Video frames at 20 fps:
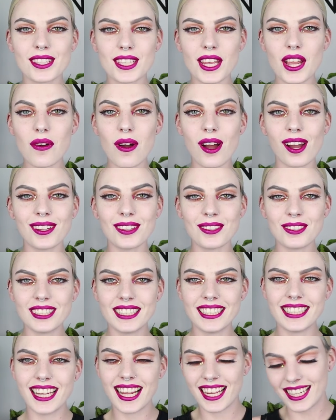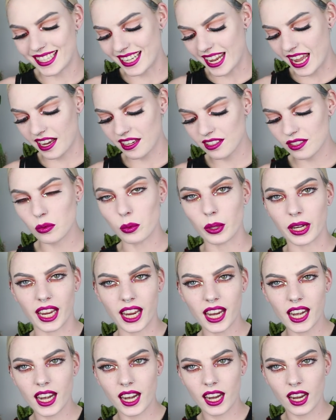So on to the next
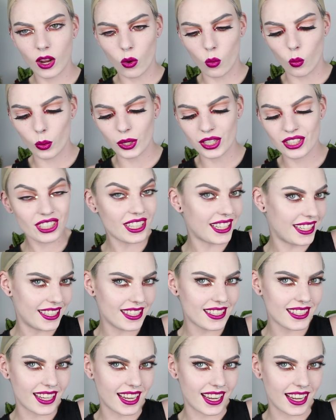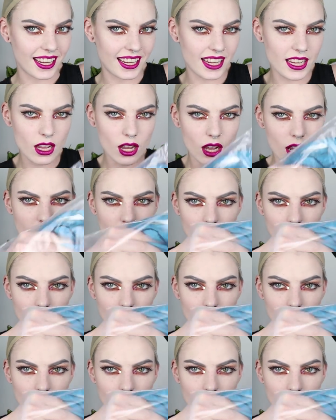wig, which is a